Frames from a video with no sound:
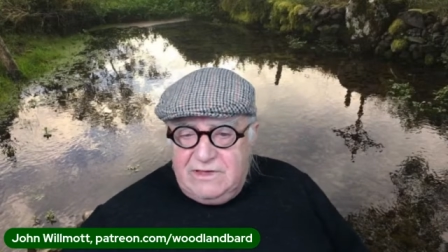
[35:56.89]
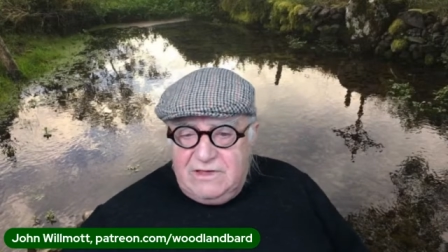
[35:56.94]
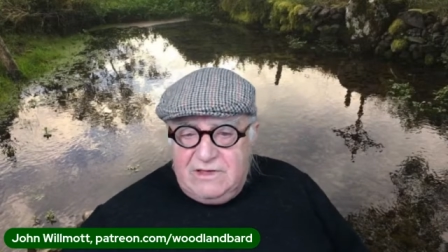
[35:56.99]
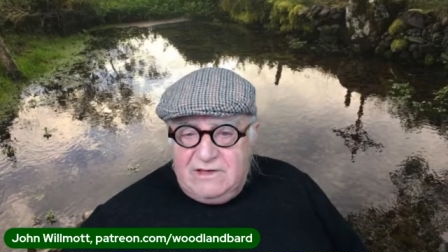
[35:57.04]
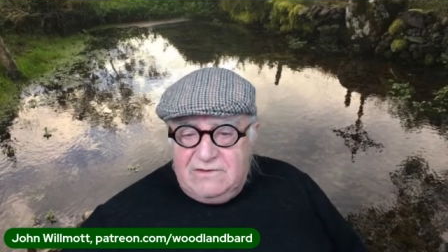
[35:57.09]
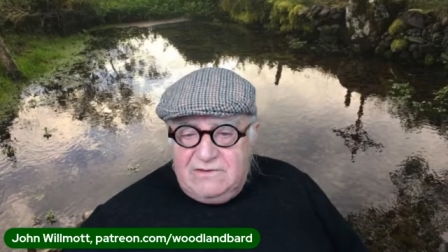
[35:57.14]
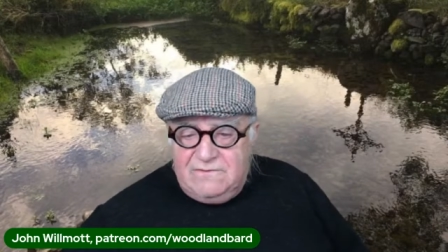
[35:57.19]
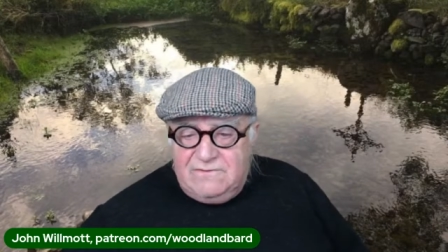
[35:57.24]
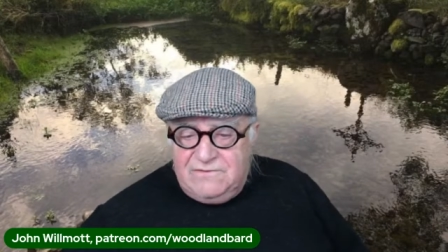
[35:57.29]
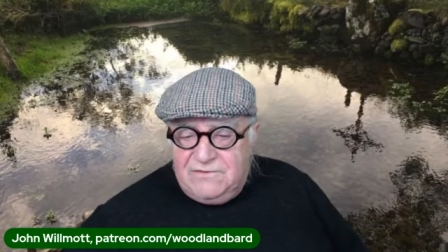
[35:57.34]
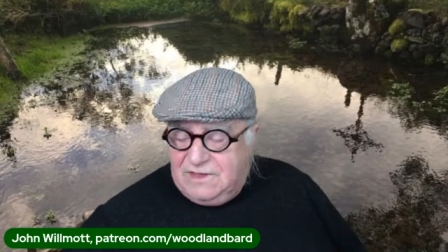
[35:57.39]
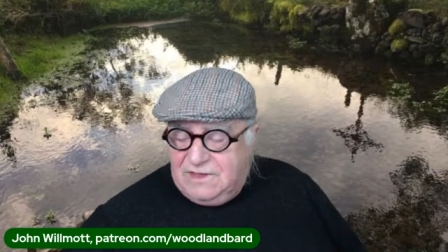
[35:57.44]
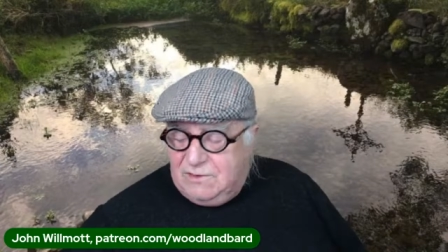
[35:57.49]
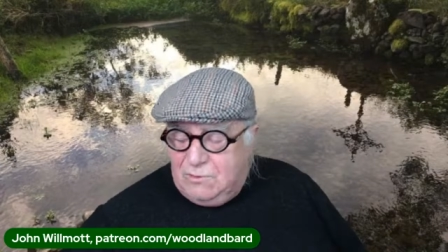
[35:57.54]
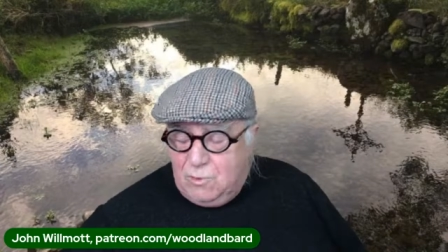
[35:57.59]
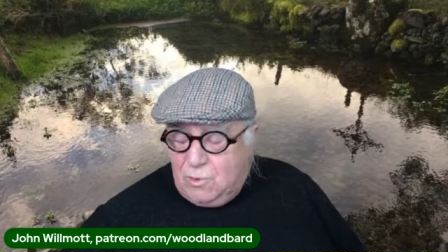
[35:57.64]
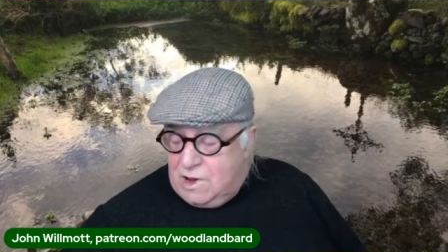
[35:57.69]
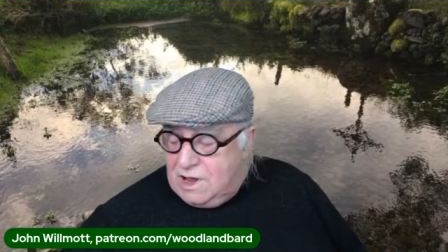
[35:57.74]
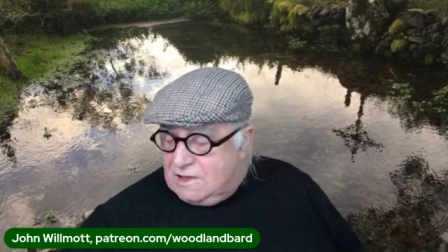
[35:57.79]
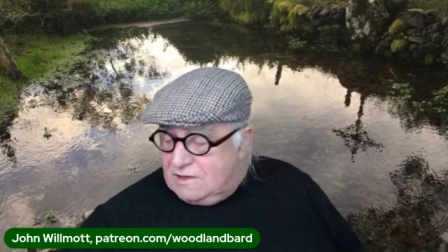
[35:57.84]
of the
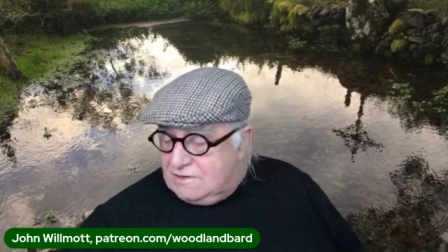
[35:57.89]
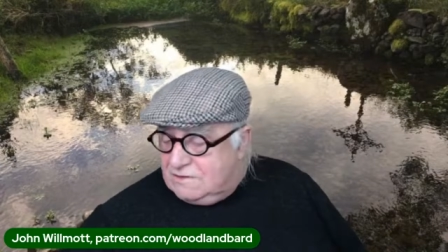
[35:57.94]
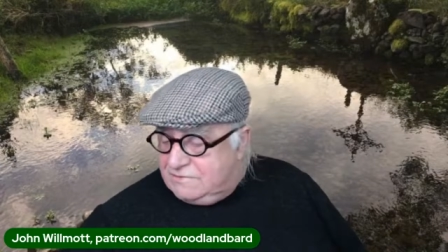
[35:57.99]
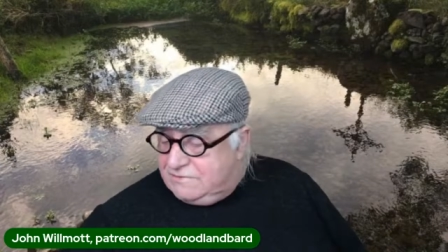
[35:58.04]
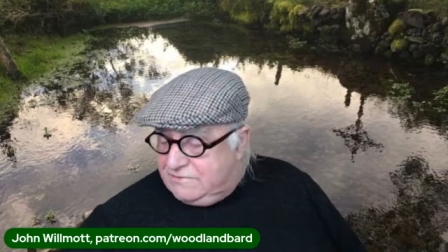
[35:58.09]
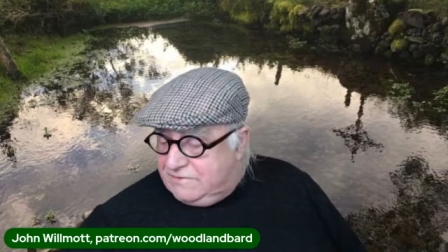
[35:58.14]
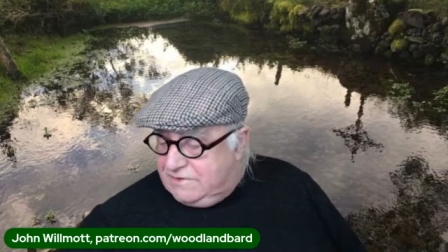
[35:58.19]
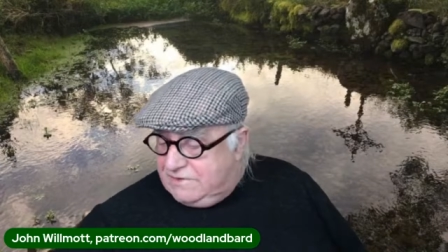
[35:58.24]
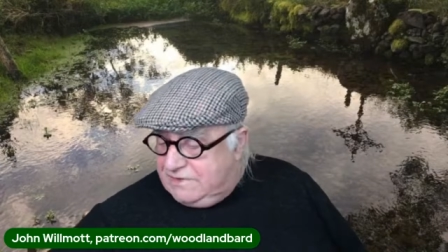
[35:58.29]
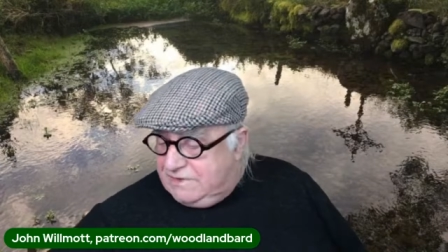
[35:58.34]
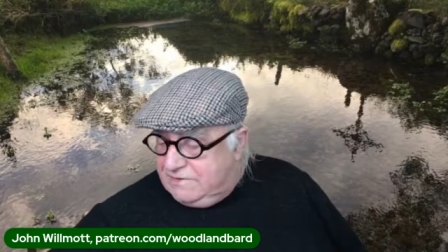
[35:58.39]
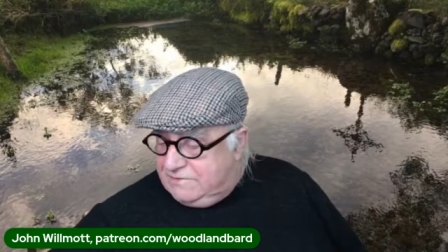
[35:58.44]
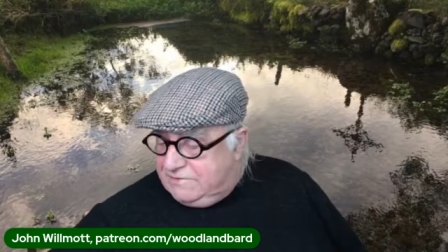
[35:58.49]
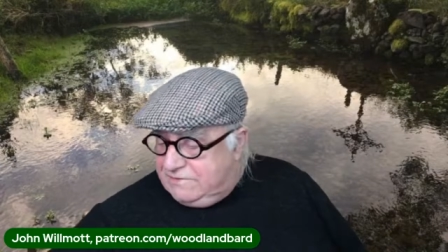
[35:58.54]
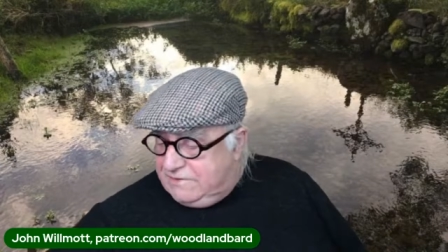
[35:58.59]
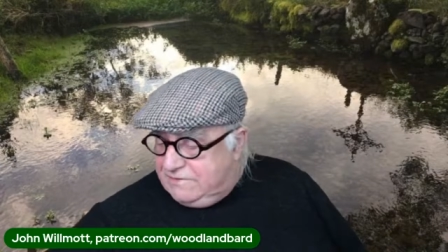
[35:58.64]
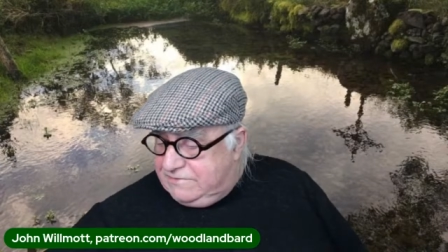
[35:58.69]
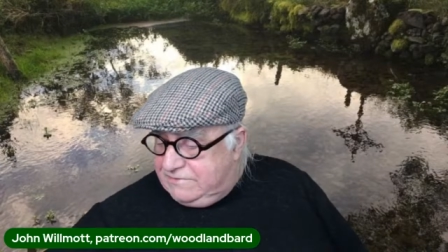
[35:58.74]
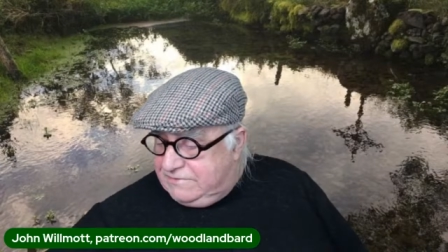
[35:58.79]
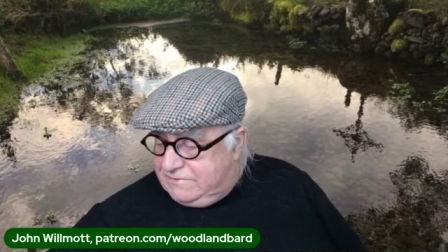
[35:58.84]
wells. And
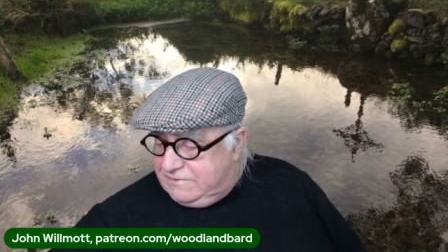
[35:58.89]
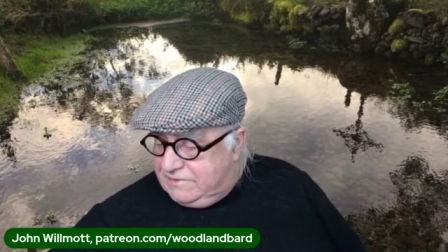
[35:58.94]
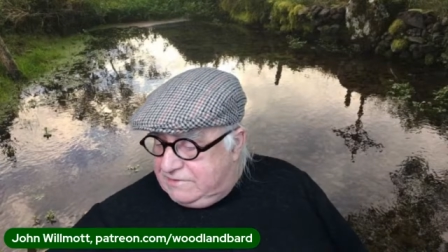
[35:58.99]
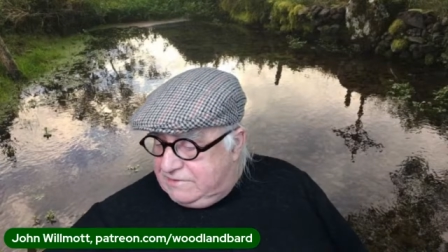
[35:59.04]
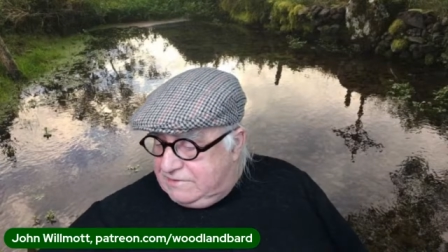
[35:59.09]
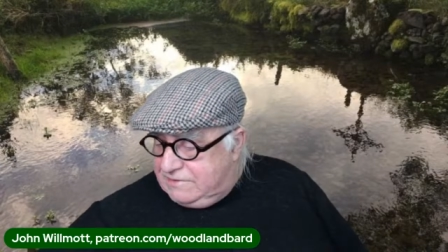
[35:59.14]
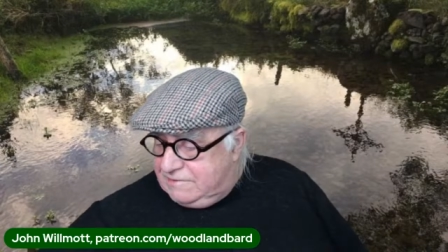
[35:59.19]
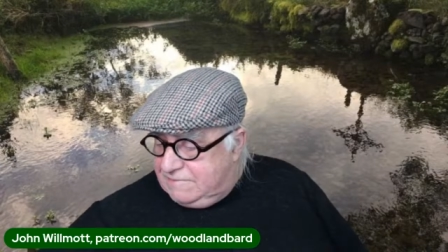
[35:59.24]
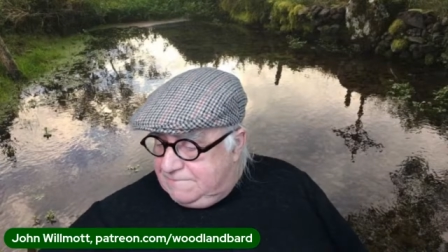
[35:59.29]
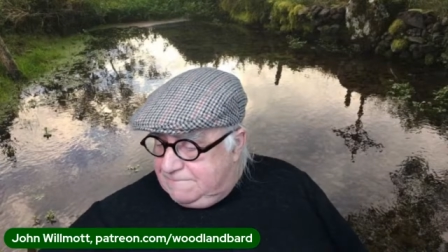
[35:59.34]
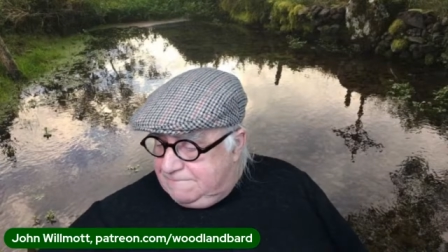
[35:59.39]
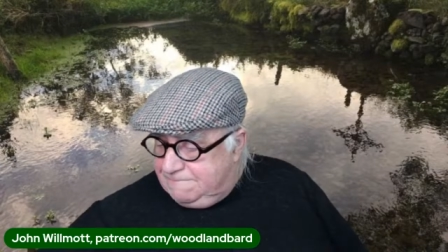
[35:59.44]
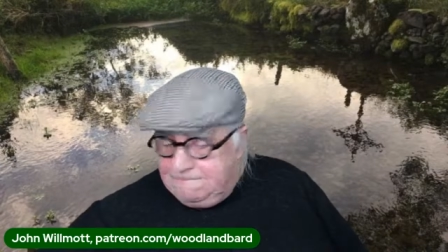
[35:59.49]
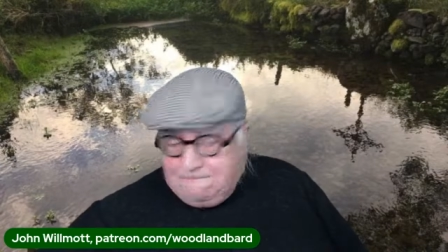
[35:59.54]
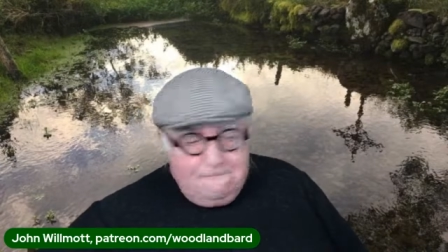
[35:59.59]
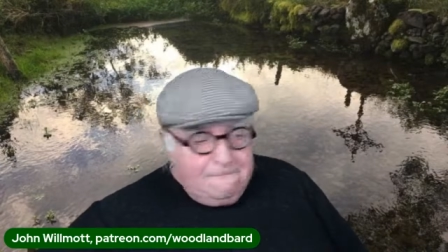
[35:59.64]
there's this, um,